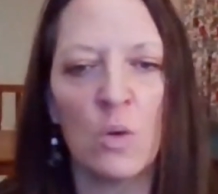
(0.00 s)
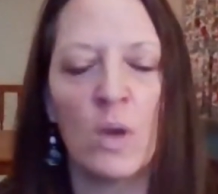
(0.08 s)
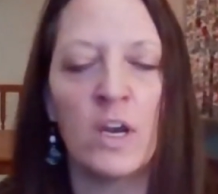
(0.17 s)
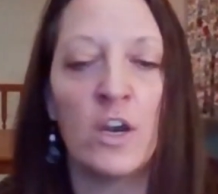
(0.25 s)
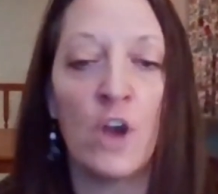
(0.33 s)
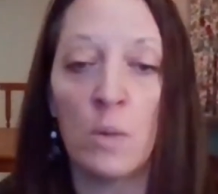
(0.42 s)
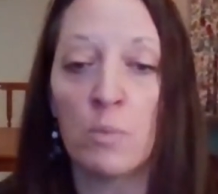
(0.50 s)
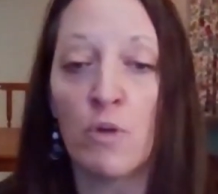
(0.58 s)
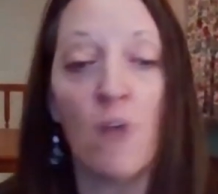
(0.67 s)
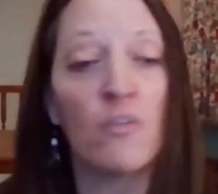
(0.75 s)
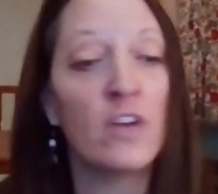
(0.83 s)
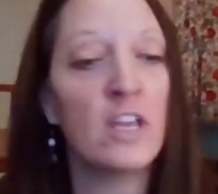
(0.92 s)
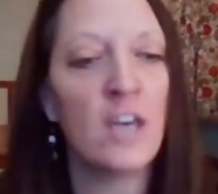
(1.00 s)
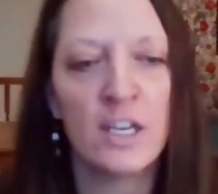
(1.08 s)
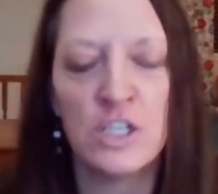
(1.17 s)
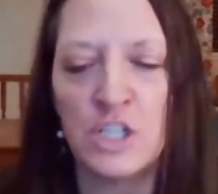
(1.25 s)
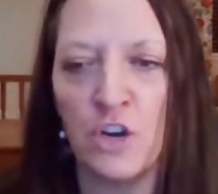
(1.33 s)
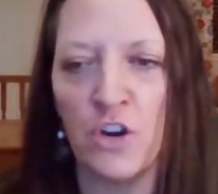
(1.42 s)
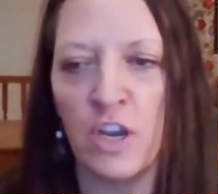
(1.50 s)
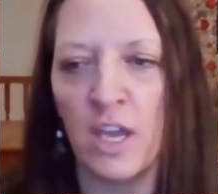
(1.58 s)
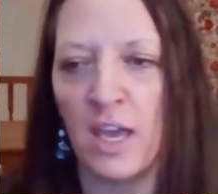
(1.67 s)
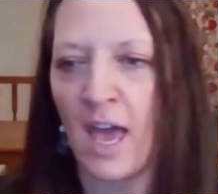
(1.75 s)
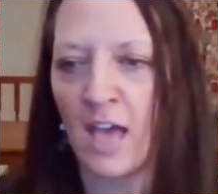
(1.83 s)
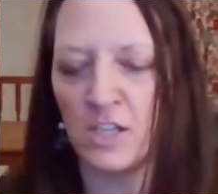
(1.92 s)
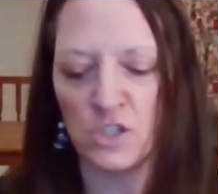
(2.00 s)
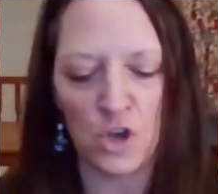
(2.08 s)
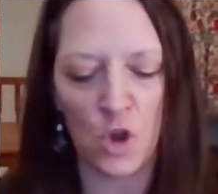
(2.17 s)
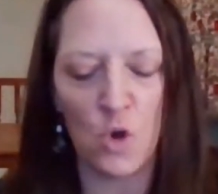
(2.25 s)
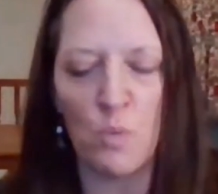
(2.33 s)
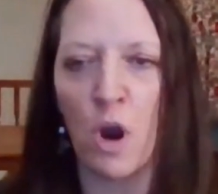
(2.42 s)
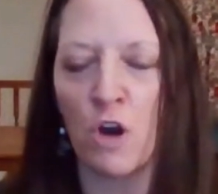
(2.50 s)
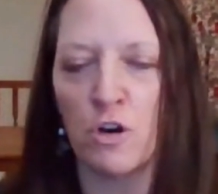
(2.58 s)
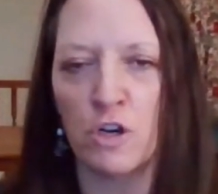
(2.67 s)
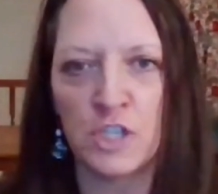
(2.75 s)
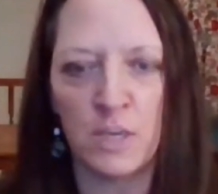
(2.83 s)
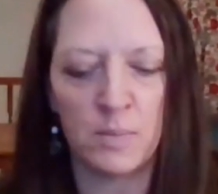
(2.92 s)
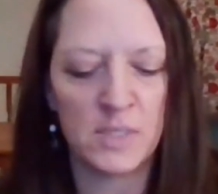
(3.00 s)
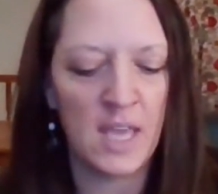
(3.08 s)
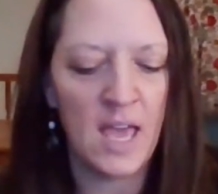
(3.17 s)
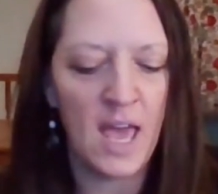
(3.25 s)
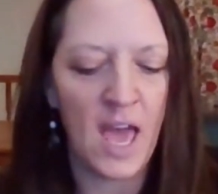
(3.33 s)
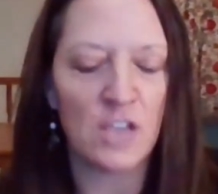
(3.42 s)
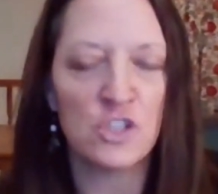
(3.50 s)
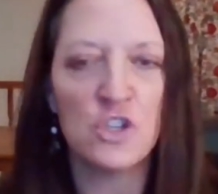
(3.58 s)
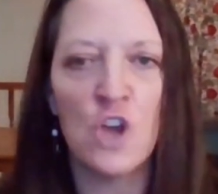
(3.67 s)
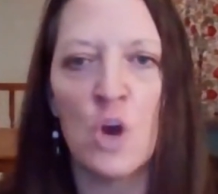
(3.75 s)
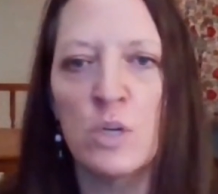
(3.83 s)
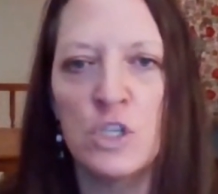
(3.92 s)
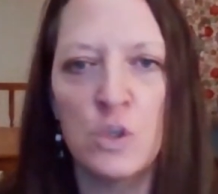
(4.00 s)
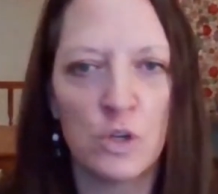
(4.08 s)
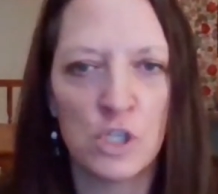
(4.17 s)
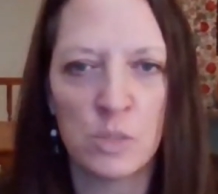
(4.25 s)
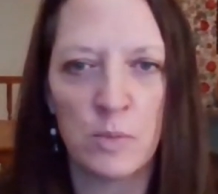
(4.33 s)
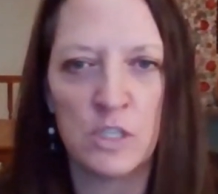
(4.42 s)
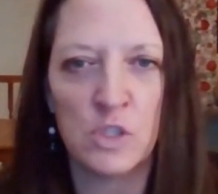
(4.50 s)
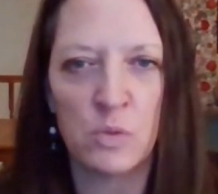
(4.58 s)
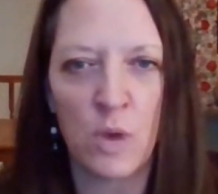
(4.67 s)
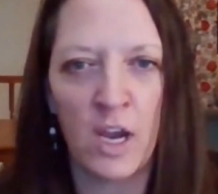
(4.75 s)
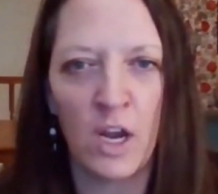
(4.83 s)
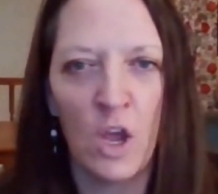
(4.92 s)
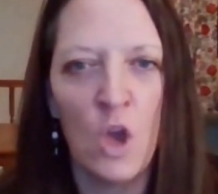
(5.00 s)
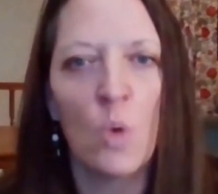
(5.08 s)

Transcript: when a nonprofit in Nigeria has no partnerships, has no endorsements, right?